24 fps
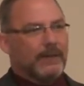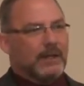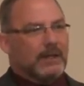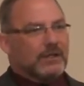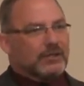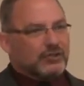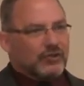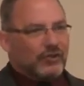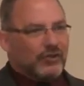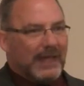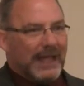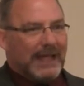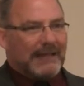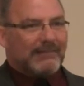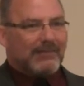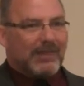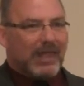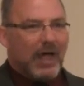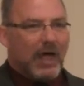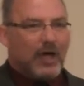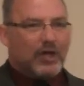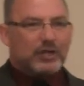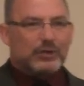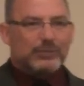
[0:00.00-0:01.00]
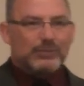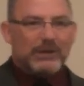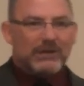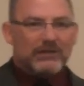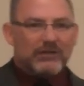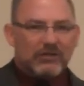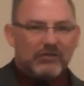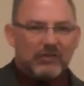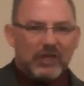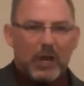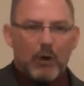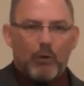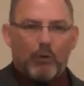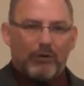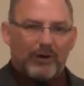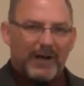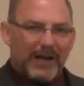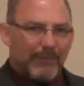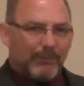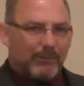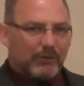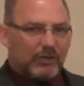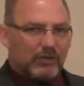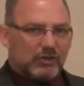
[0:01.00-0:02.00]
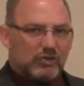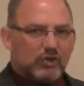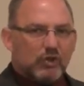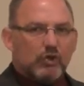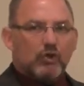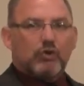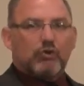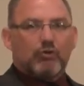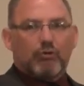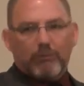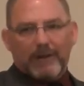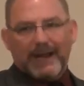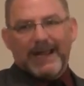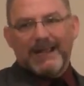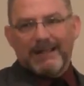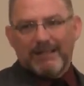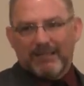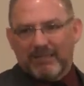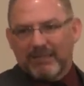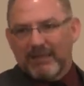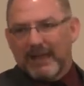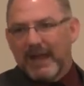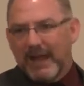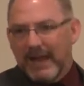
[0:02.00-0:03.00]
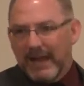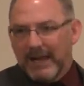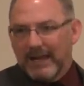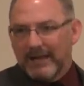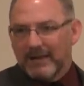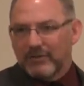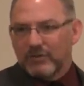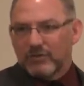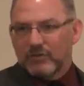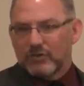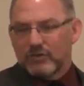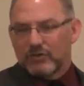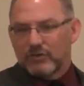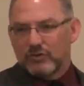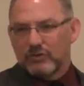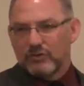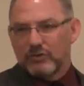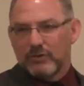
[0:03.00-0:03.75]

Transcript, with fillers: So that tells me that they were able to do great things.